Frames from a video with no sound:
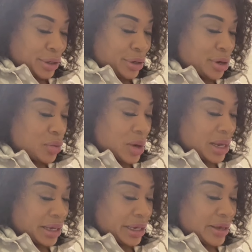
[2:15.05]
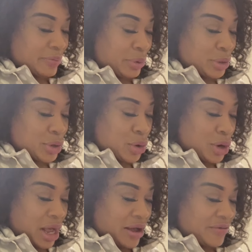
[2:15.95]
Girl want keep
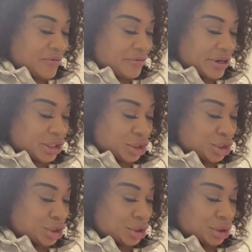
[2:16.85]
young and fresh.